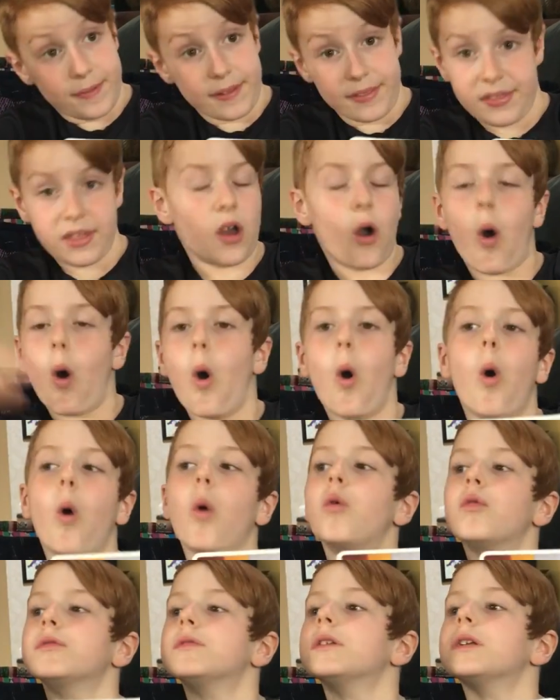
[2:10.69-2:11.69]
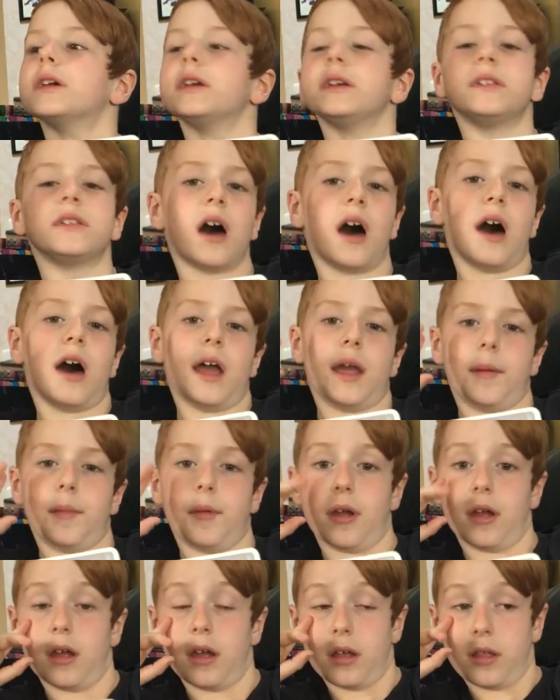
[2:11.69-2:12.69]
be the only
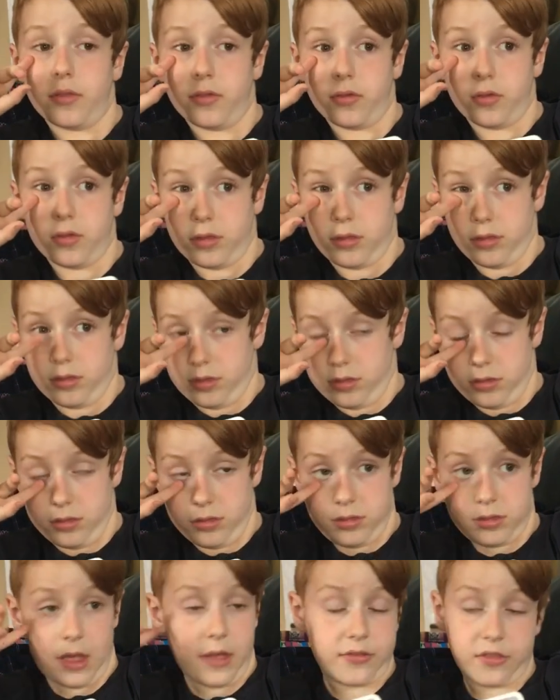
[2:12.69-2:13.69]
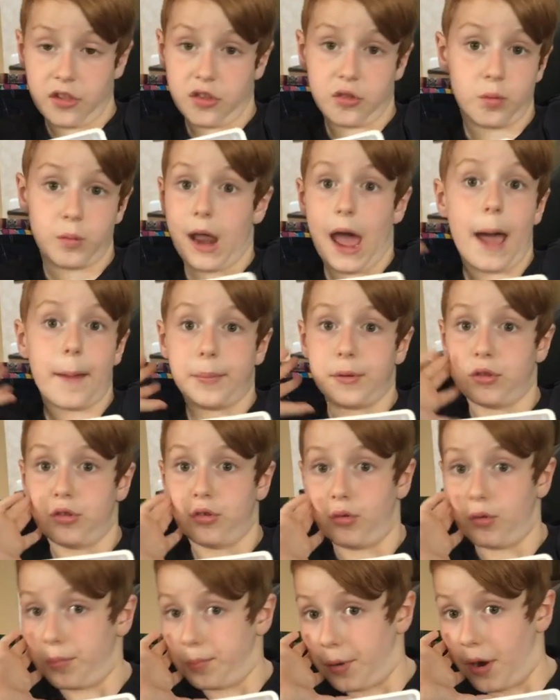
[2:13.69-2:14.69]
time that this would happen
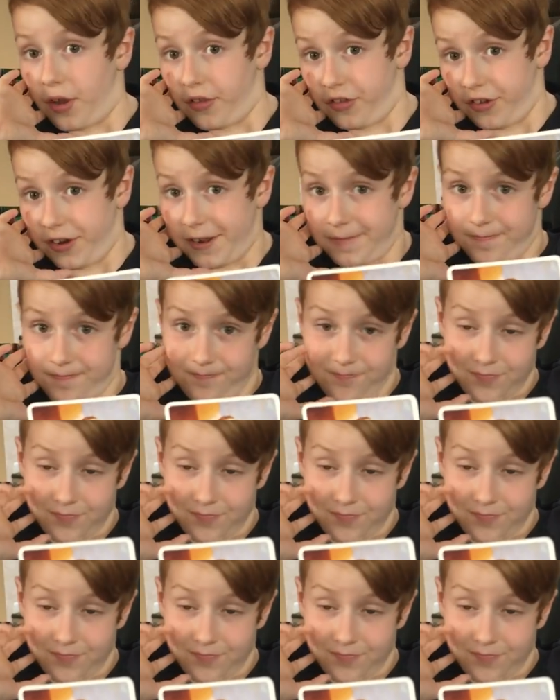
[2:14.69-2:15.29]
to a president.